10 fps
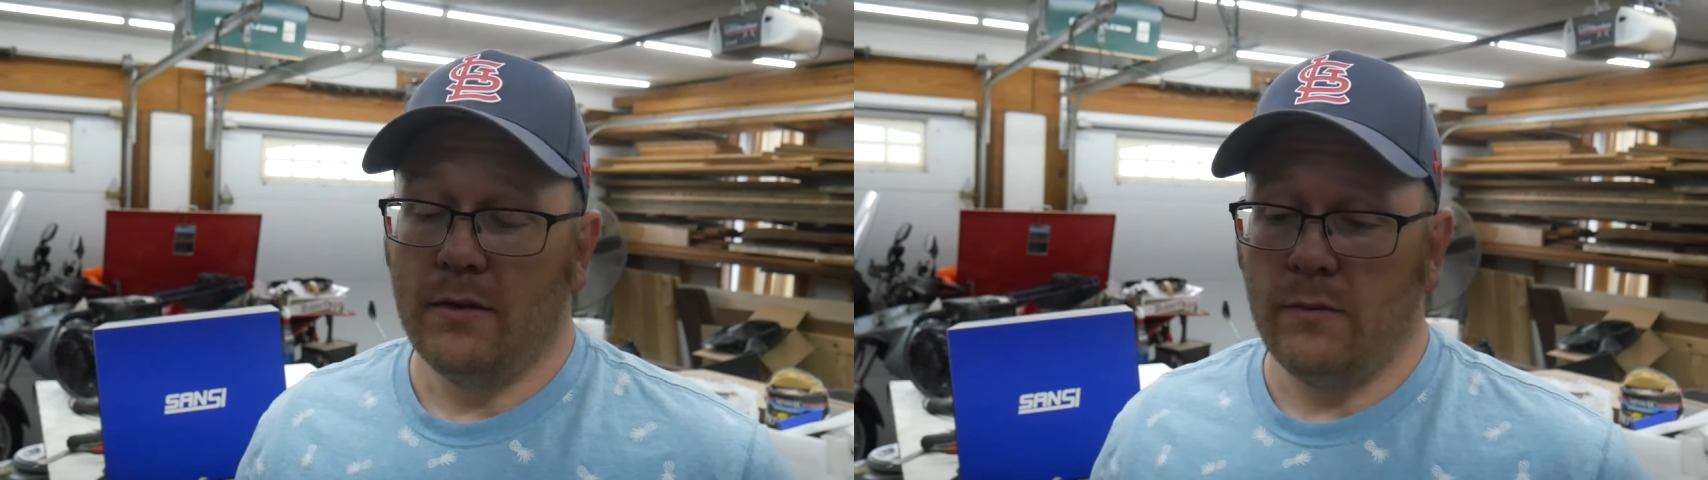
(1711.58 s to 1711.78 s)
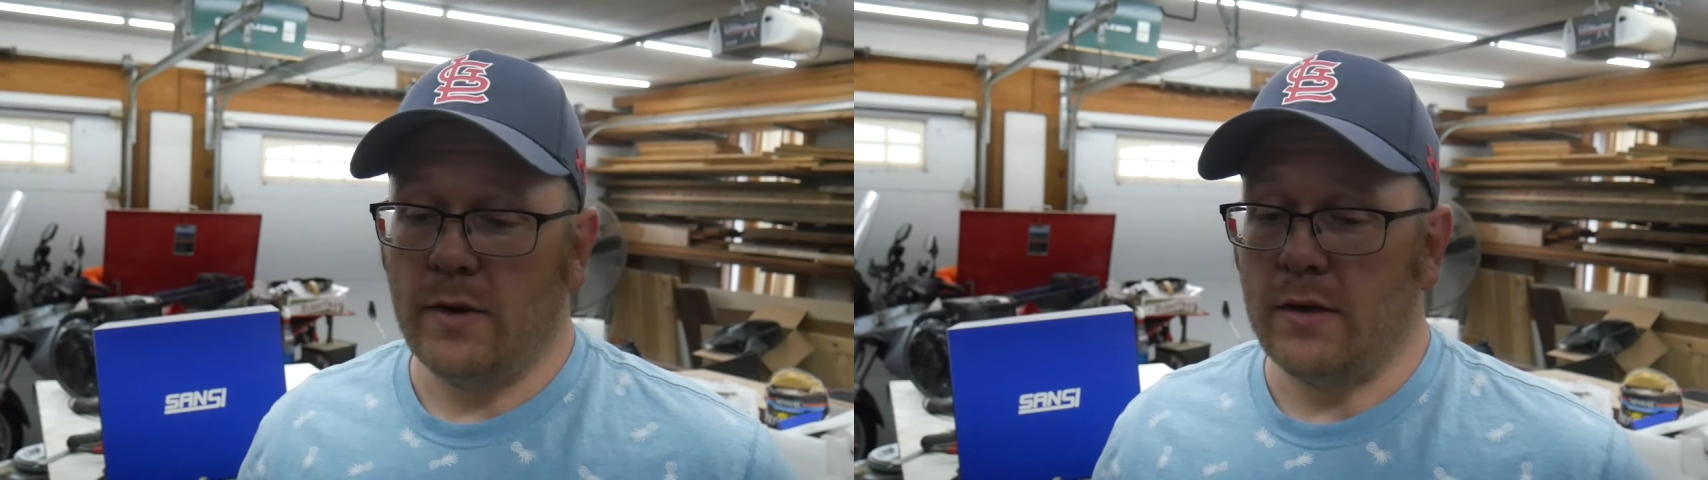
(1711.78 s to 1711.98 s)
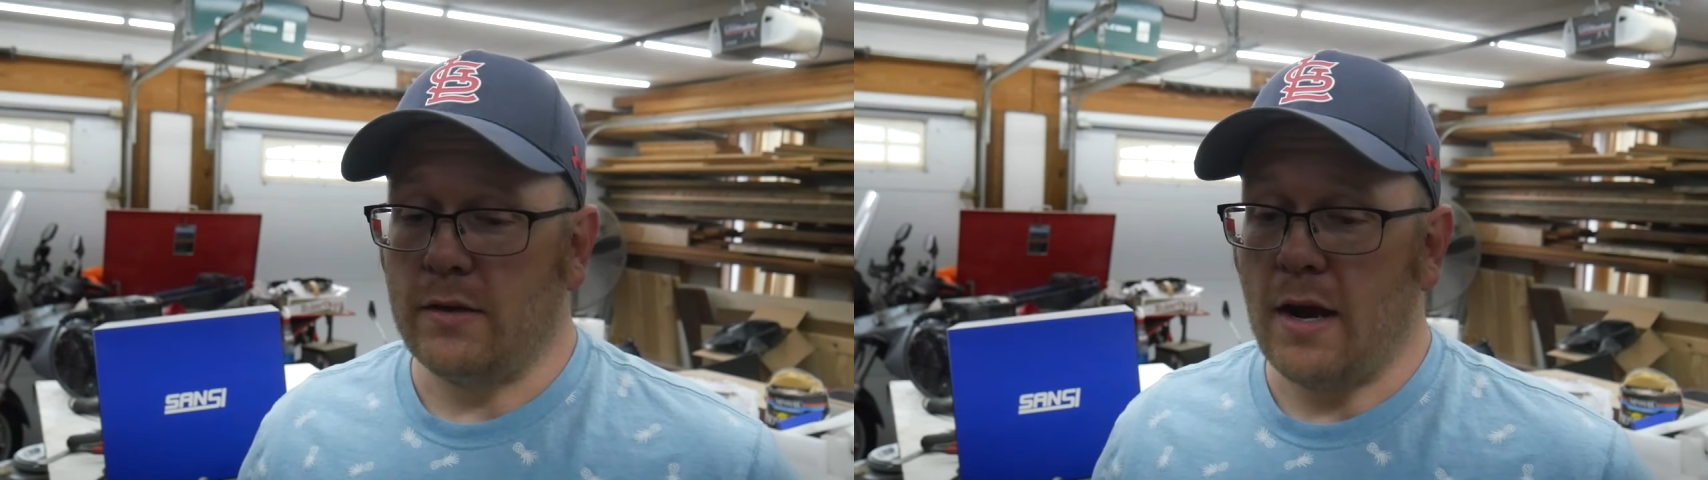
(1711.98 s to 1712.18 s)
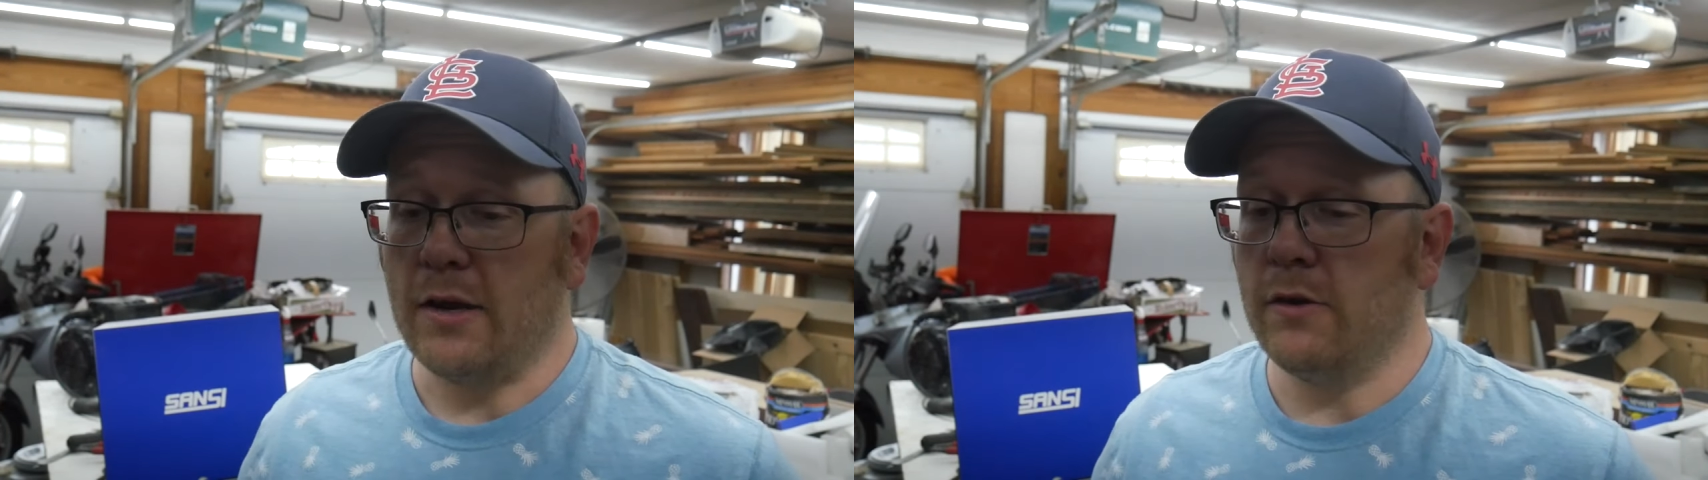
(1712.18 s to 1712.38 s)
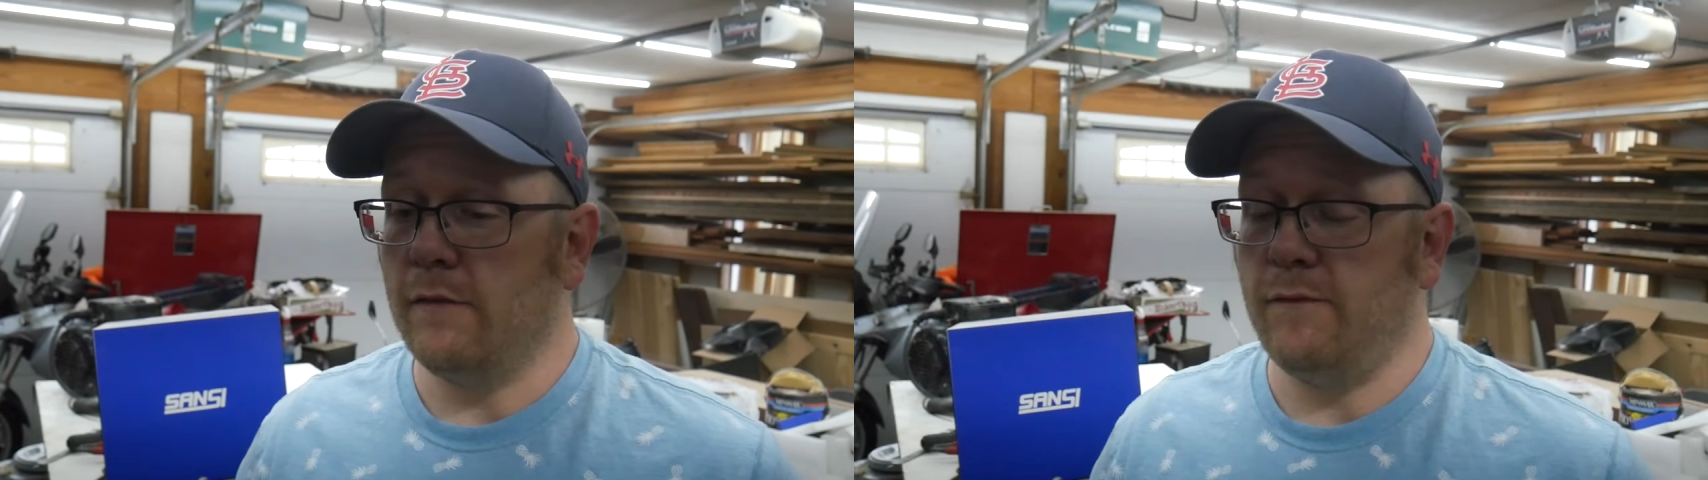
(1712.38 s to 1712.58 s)
which I
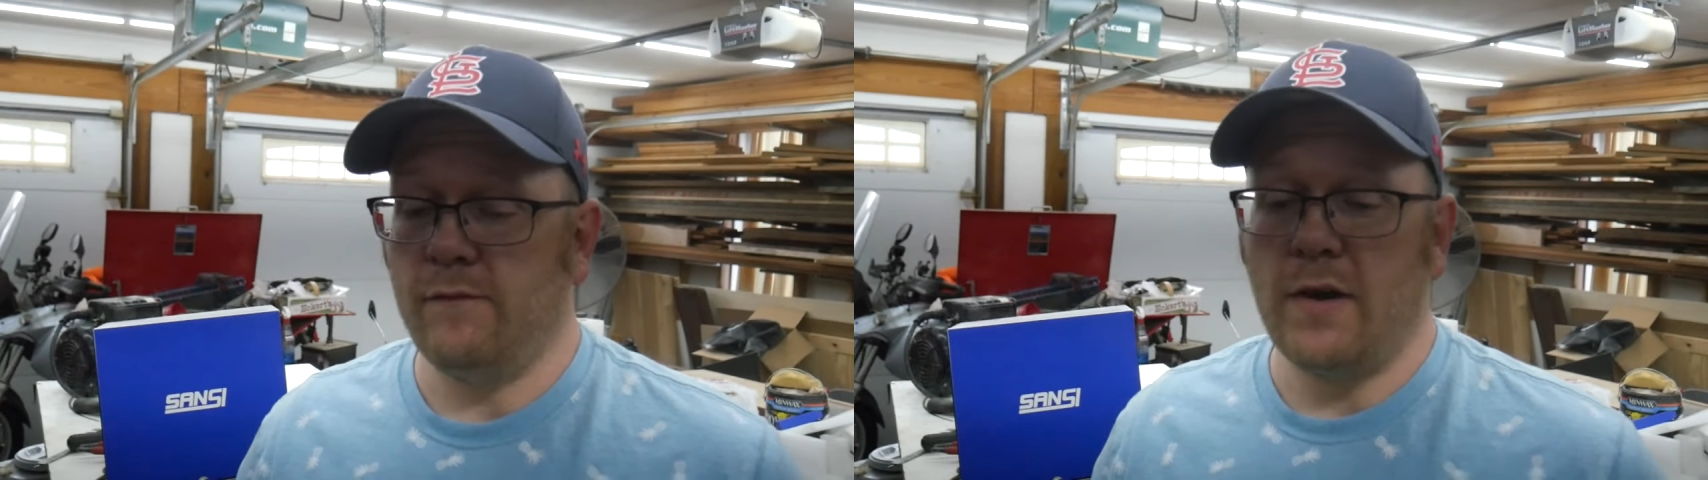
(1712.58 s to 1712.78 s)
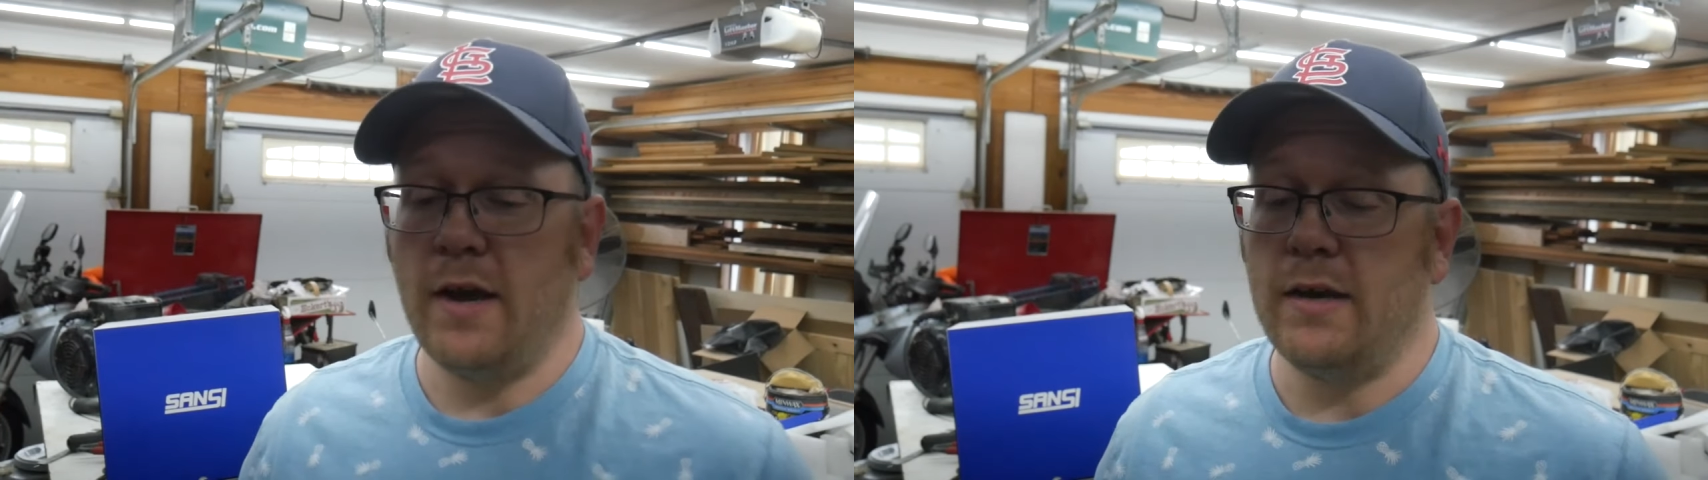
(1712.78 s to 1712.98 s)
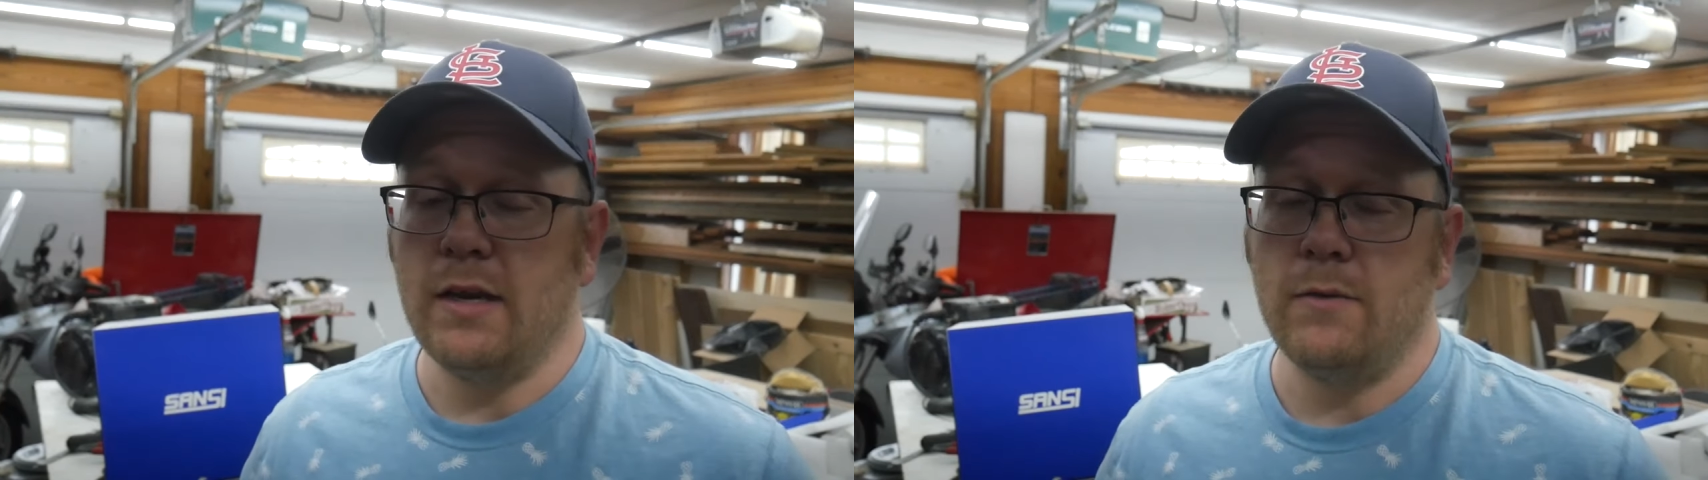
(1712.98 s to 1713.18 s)
couldn't find